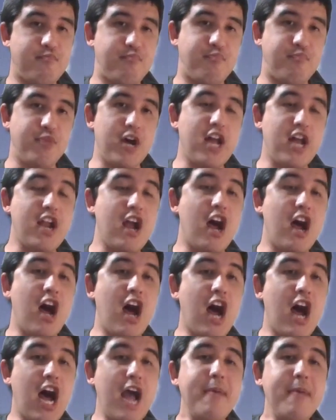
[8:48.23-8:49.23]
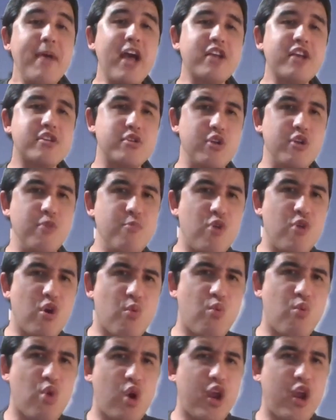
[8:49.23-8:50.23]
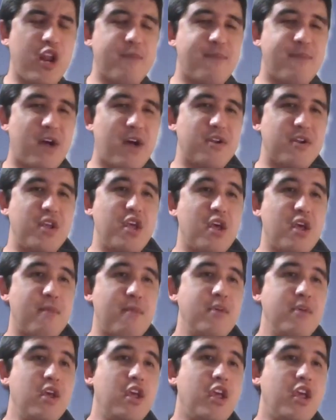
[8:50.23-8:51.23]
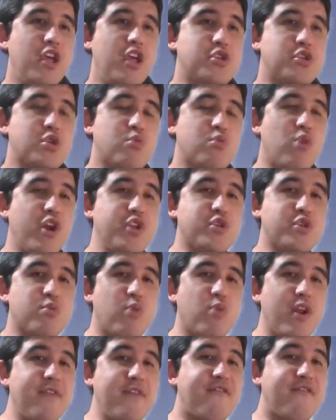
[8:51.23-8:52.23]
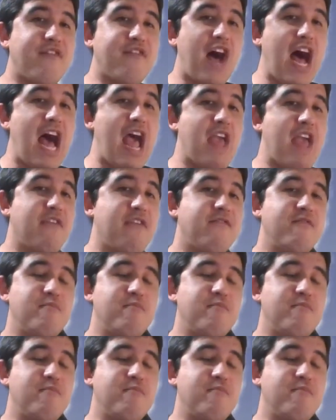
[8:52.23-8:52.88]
but I'm actually more worried about him in 2025